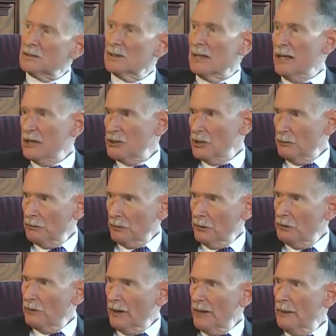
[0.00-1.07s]
The aging
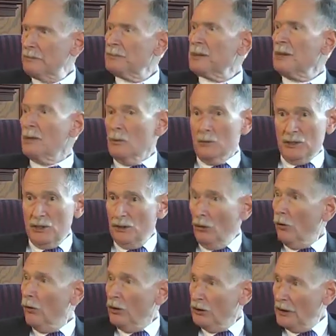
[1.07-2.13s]
program was in
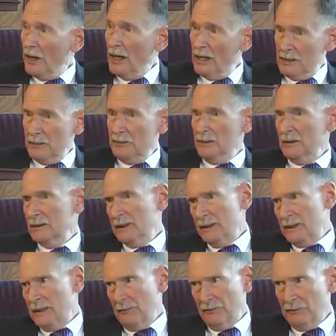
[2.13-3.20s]
all the hospitals
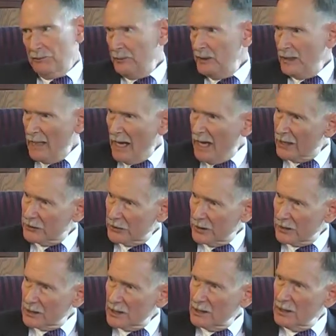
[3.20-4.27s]
except
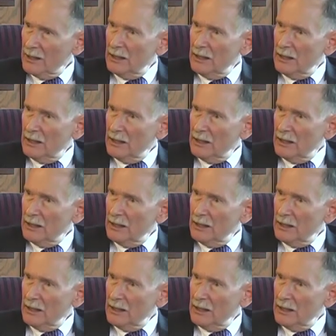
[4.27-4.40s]
pediatrics,